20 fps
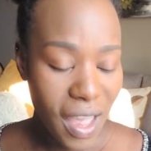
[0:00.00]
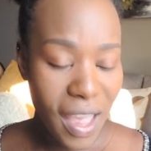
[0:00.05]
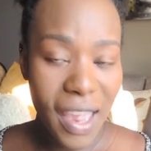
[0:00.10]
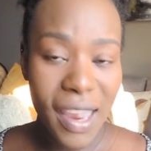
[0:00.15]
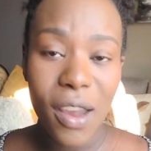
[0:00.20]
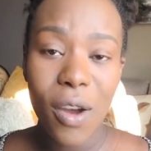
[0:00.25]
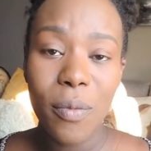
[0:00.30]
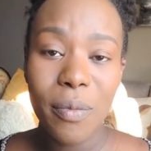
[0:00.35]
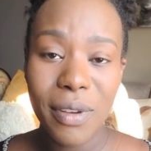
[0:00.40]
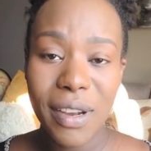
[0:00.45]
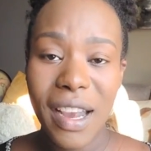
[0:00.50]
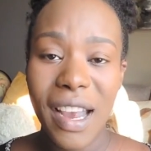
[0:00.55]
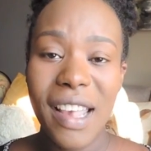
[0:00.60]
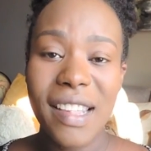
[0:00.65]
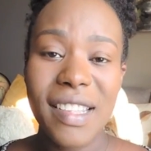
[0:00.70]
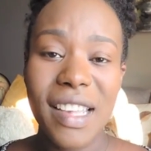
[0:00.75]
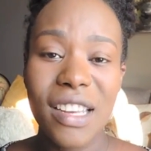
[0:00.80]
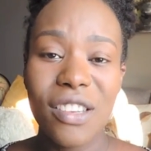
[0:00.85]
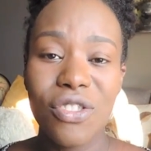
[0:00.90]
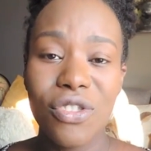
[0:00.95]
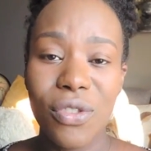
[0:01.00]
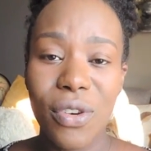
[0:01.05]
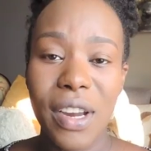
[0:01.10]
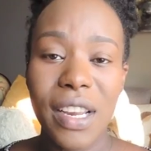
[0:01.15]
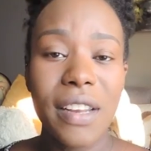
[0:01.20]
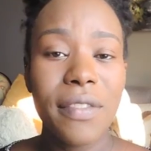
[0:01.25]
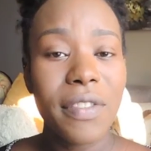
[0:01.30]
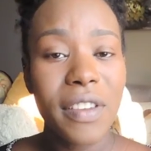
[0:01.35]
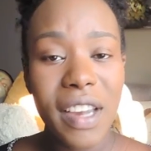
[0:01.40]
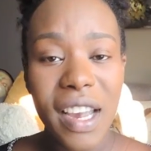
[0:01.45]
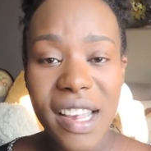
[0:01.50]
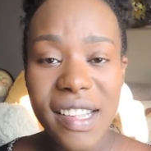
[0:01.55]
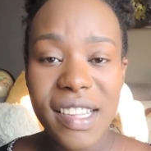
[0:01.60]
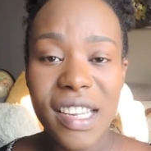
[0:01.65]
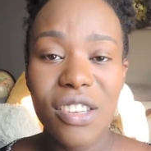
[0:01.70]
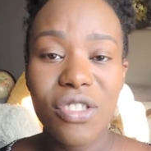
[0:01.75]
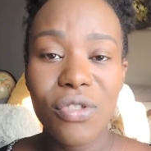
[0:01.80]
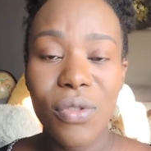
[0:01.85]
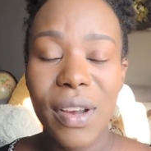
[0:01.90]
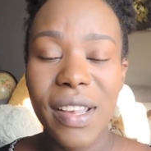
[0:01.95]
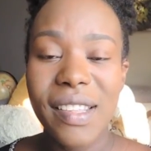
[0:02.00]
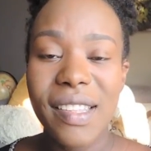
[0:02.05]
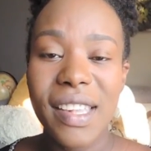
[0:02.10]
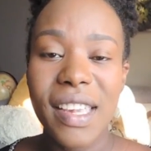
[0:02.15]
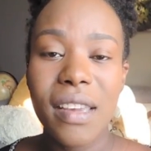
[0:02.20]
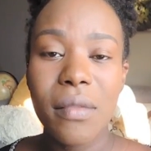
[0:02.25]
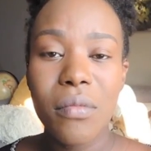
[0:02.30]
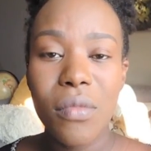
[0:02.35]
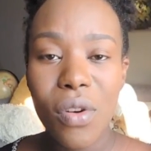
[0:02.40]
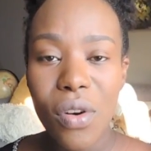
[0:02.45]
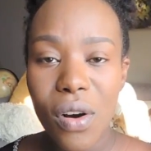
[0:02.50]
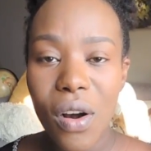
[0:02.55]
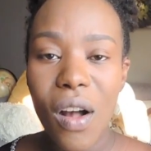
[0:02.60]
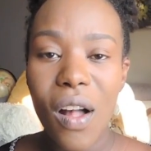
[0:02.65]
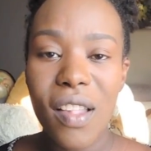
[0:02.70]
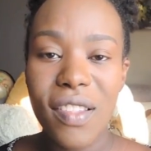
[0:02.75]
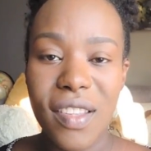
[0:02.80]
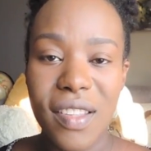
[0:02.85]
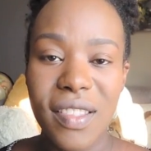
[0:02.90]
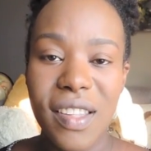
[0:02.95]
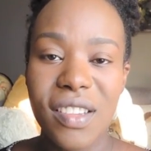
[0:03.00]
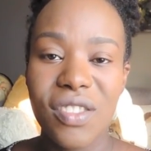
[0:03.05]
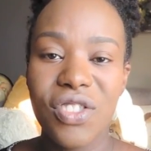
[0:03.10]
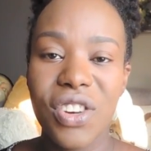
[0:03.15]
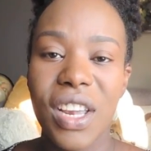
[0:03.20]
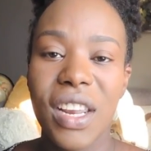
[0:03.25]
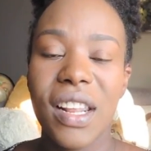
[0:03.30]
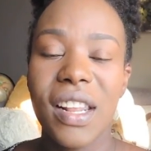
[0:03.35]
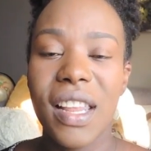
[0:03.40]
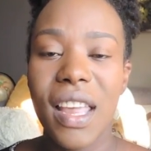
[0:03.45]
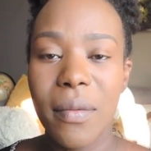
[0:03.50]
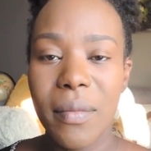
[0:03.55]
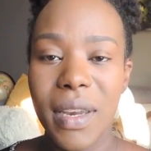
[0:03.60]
I hope you guys enjoyed. If you guys enjoy seeing more hauls on this channel,